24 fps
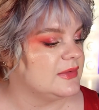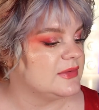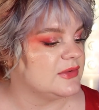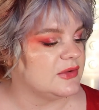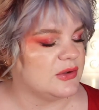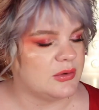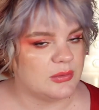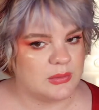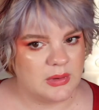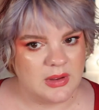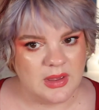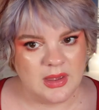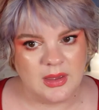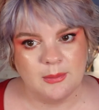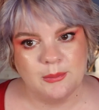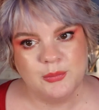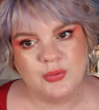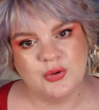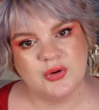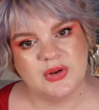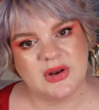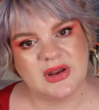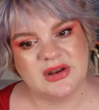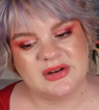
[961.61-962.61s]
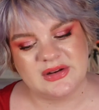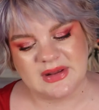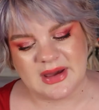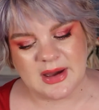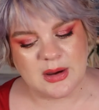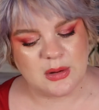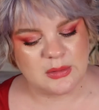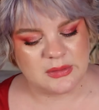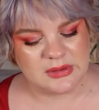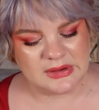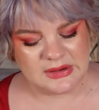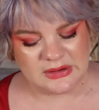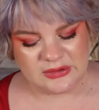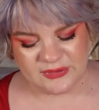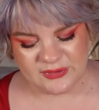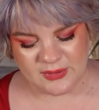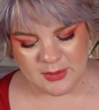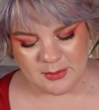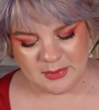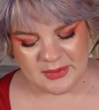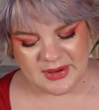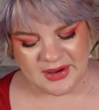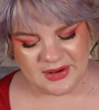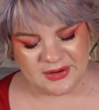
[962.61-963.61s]
So putting down
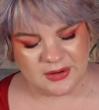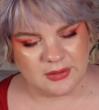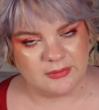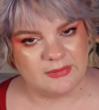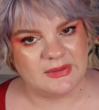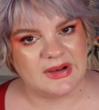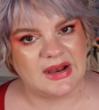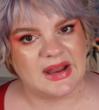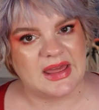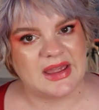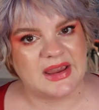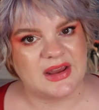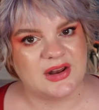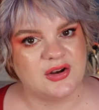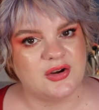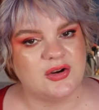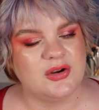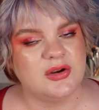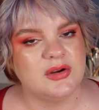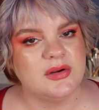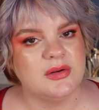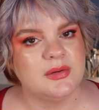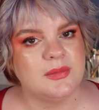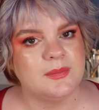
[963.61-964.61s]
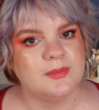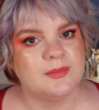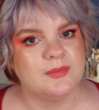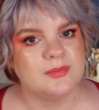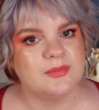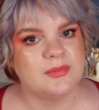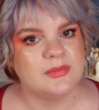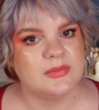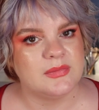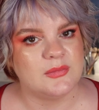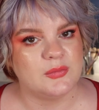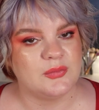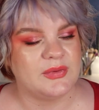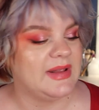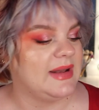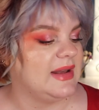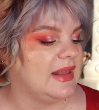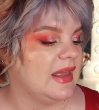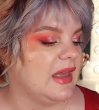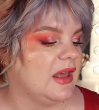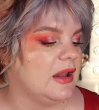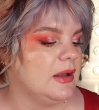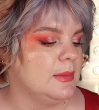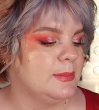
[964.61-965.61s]
some kind of liner
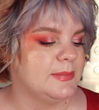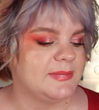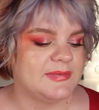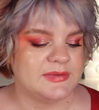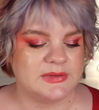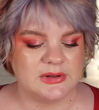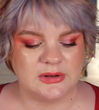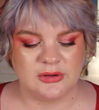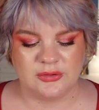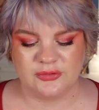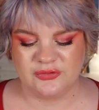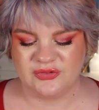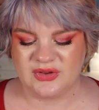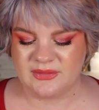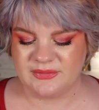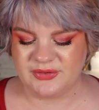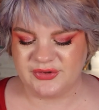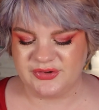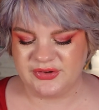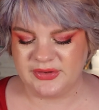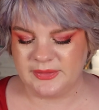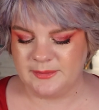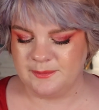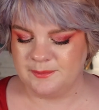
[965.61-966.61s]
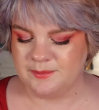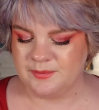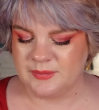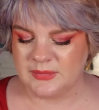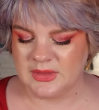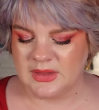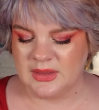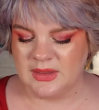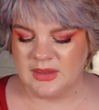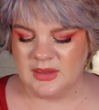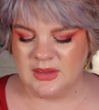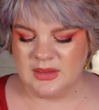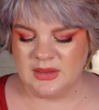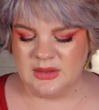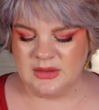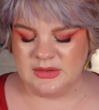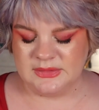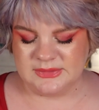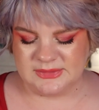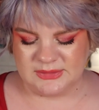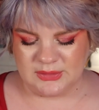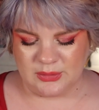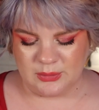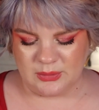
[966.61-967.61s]
really helps the longevity.
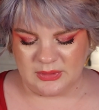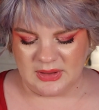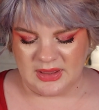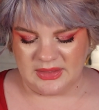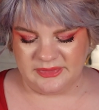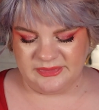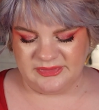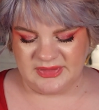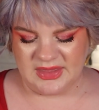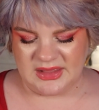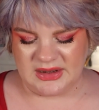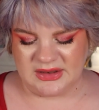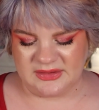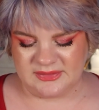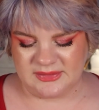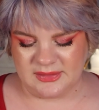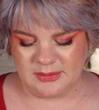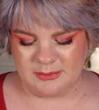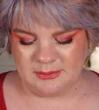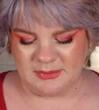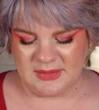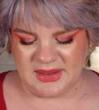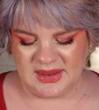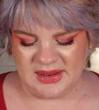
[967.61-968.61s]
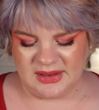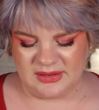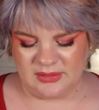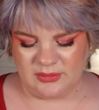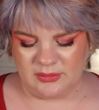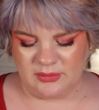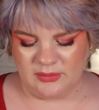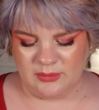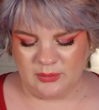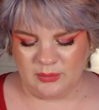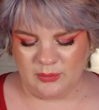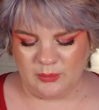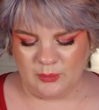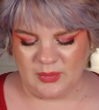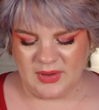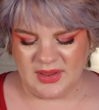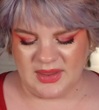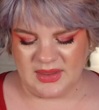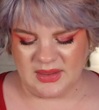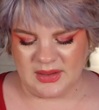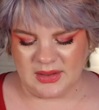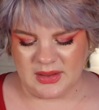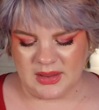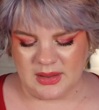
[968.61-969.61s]
So that is the main
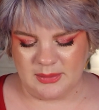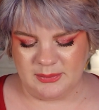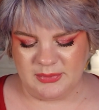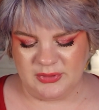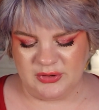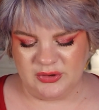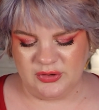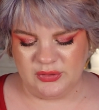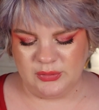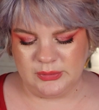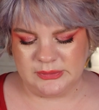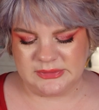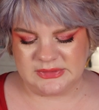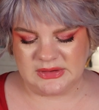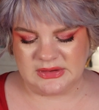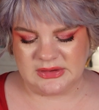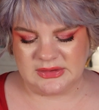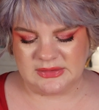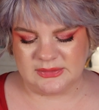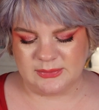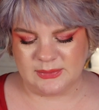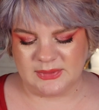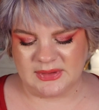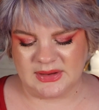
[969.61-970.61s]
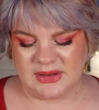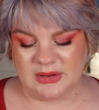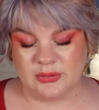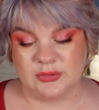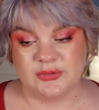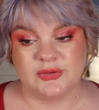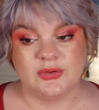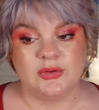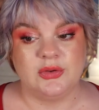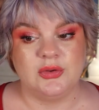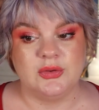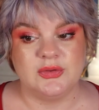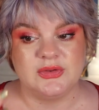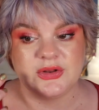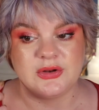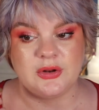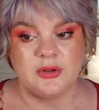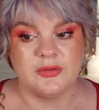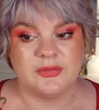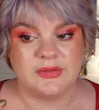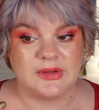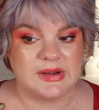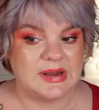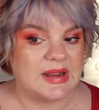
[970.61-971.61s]
way I have been using this one. I also use it
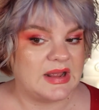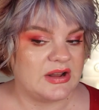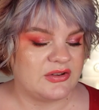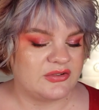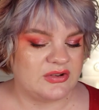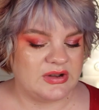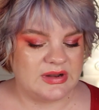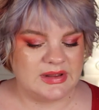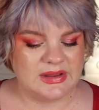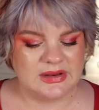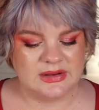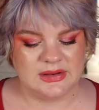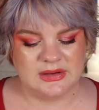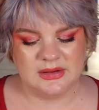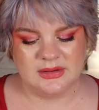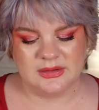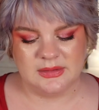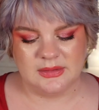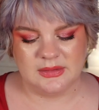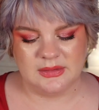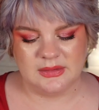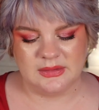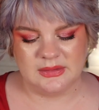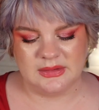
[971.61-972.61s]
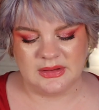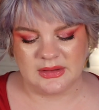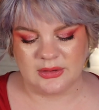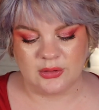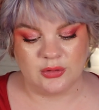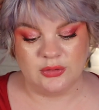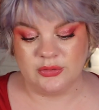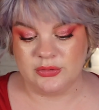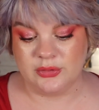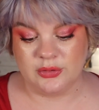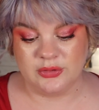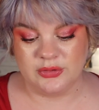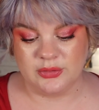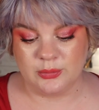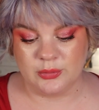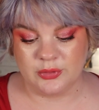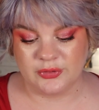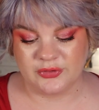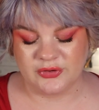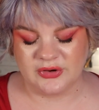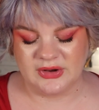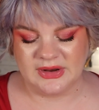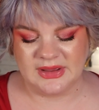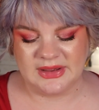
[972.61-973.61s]
on the lash line, like on the
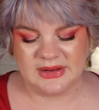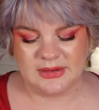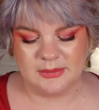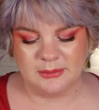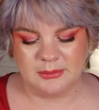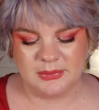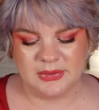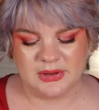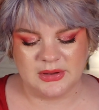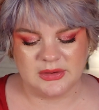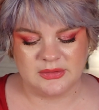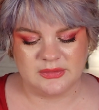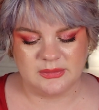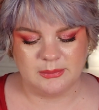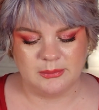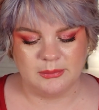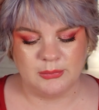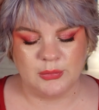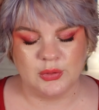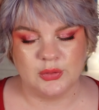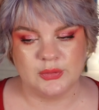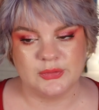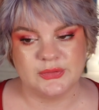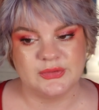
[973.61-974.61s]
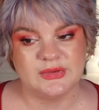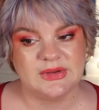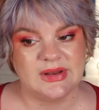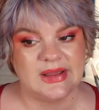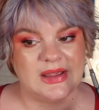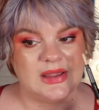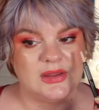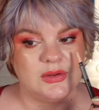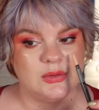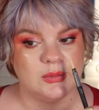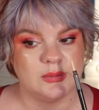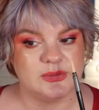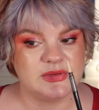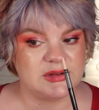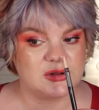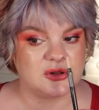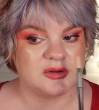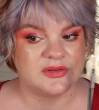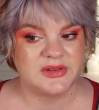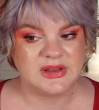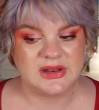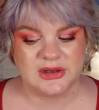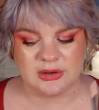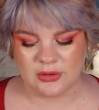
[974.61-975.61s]
waterline, but mostly I use it
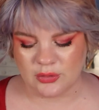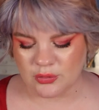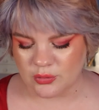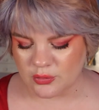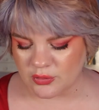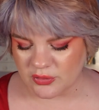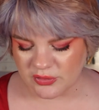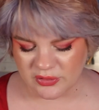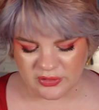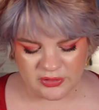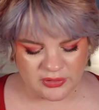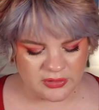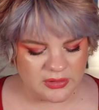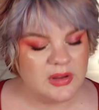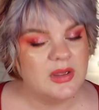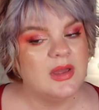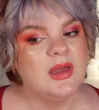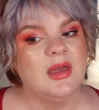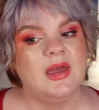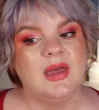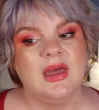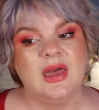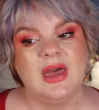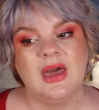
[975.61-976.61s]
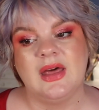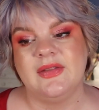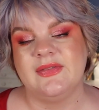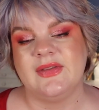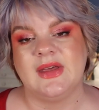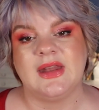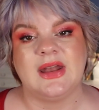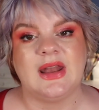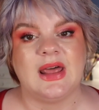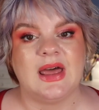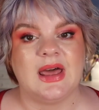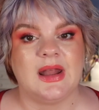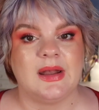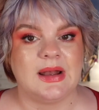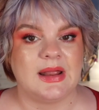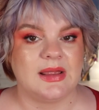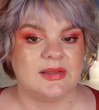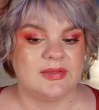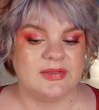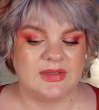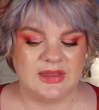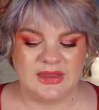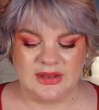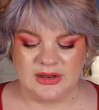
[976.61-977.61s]
on the inner corner and then add
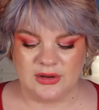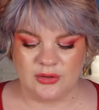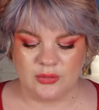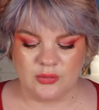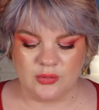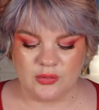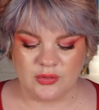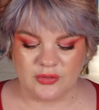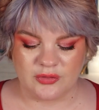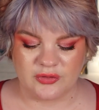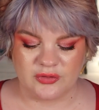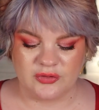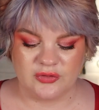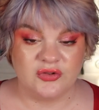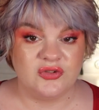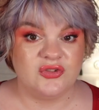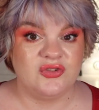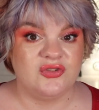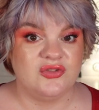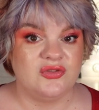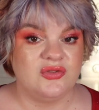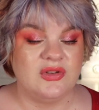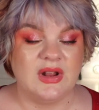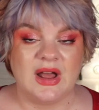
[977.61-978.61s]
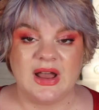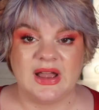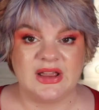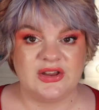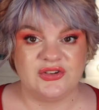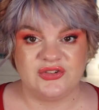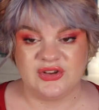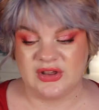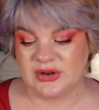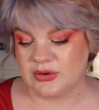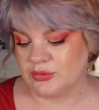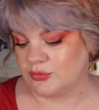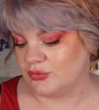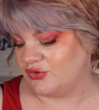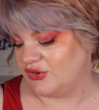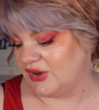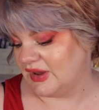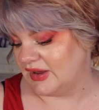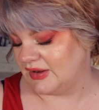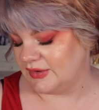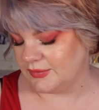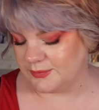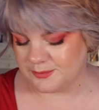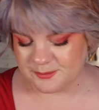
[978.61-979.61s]
like the inner corner eyeshadow
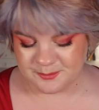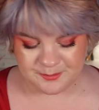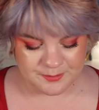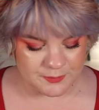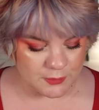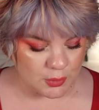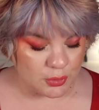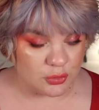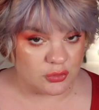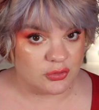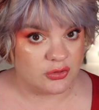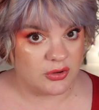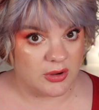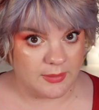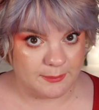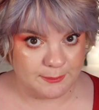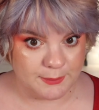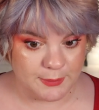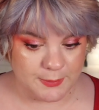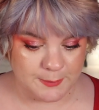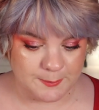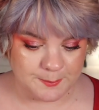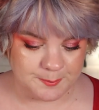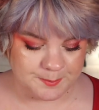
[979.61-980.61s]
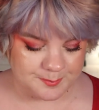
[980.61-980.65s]
shade on top.